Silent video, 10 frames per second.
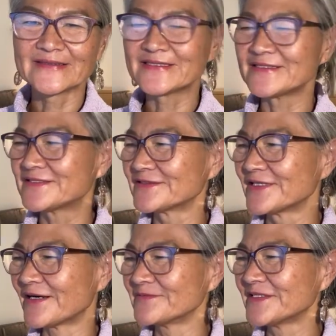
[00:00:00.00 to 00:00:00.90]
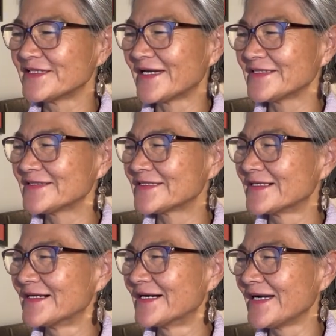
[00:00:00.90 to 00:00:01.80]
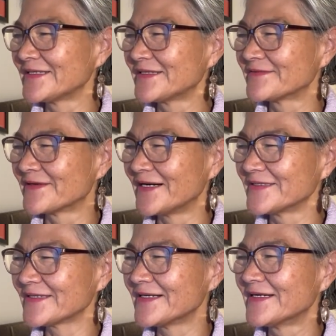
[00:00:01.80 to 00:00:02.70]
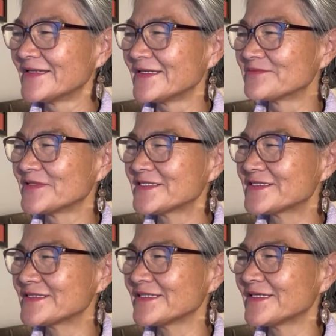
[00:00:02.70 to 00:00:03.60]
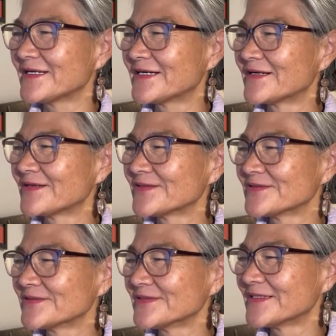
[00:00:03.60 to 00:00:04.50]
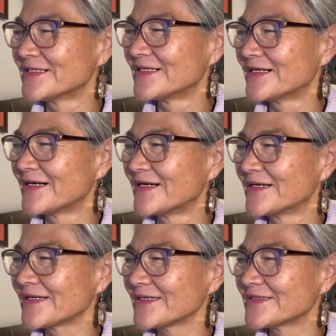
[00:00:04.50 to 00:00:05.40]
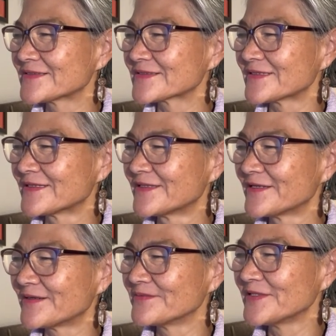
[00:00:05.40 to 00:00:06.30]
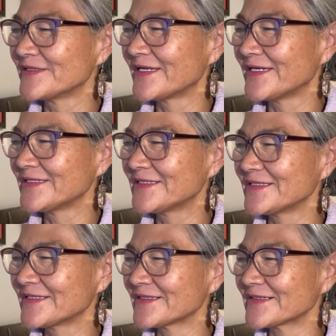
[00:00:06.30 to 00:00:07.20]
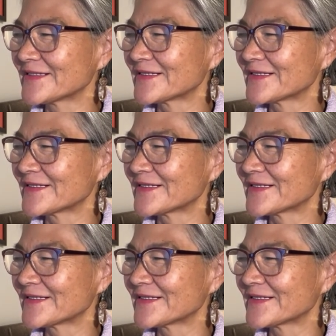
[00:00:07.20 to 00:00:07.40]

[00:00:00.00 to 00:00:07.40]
Did you nominate anyone? Let me see who is nominating.